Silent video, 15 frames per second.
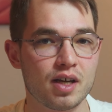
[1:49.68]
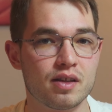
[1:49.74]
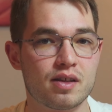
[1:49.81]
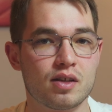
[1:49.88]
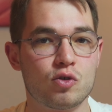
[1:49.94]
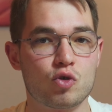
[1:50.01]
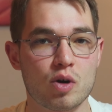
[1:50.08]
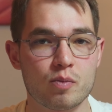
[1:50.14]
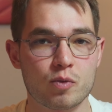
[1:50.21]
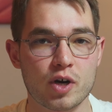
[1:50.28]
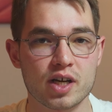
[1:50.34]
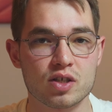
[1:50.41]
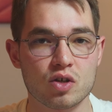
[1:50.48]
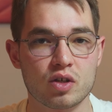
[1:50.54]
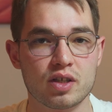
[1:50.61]
The drum
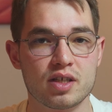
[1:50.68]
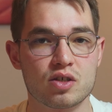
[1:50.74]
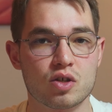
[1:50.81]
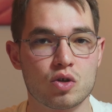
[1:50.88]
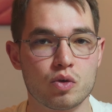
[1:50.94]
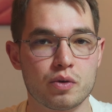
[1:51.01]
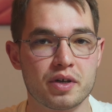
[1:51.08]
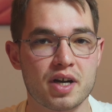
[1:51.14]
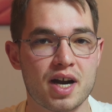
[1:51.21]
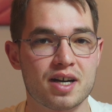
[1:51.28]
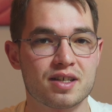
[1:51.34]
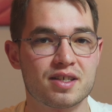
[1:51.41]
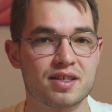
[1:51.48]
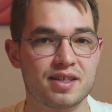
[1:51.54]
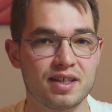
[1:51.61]
brakes on this scooter are
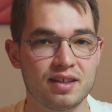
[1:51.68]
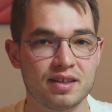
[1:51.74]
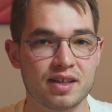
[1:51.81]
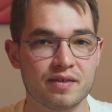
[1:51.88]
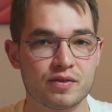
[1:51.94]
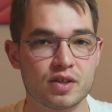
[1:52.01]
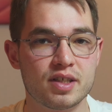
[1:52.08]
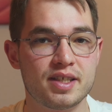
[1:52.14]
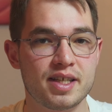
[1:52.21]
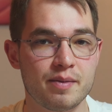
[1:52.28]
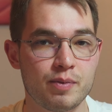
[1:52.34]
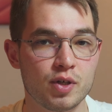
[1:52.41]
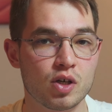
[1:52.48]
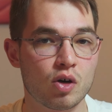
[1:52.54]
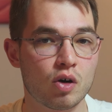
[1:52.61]
still enough to
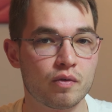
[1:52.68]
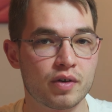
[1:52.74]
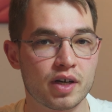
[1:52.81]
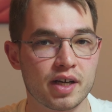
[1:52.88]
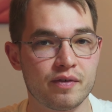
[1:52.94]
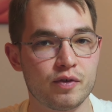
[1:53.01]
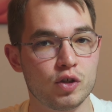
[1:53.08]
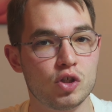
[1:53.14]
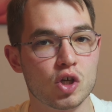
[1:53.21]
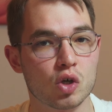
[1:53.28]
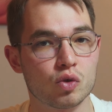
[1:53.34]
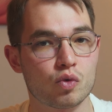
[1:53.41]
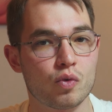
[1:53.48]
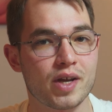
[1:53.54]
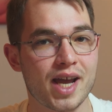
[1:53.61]
tip you over if you
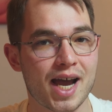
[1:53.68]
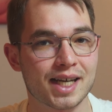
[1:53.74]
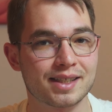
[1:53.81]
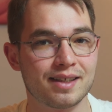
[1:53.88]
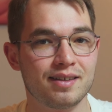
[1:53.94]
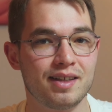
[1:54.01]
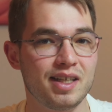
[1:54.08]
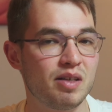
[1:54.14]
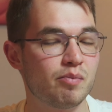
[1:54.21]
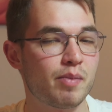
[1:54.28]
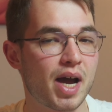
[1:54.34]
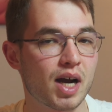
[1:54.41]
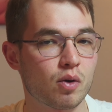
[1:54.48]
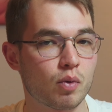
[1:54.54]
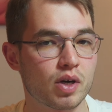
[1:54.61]
don't react and lean
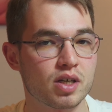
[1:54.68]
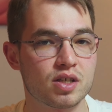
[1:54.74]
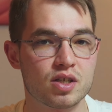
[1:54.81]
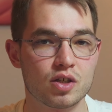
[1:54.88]
backwards